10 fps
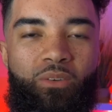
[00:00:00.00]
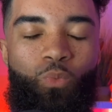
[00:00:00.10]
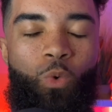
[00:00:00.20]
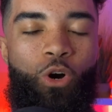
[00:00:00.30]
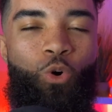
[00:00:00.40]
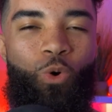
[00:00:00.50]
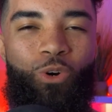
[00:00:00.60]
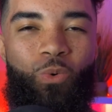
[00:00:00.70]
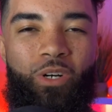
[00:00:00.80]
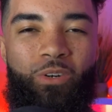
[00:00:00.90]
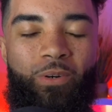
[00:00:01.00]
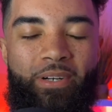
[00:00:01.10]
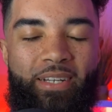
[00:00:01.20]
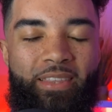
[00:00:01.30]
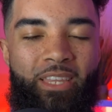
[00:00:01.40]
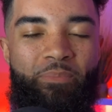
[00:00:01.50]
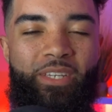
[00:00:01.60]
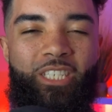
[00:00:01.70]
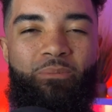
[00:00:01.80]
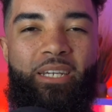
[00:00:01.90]
Whoa, whoa, whoa. Let me
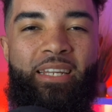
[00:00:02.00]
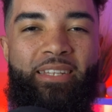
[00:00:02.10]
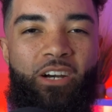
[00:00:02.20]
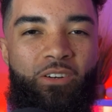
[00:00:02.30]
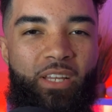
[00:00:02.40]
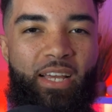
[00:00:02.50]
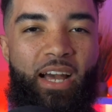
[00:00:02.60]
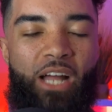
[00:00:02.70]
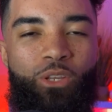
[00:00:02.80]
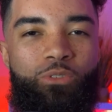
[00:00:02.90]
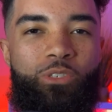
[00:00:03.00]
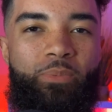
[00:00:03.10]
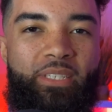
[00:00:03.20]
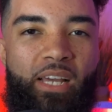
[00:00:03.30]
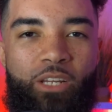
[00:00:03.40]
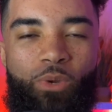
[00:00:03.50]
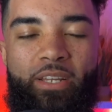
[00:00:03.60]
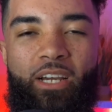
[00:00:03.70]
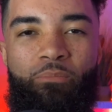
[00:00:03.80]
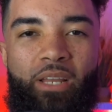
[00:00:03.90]
explain it. Now, I know I'm supposed to be dieting right
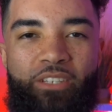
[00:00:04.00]
now, but I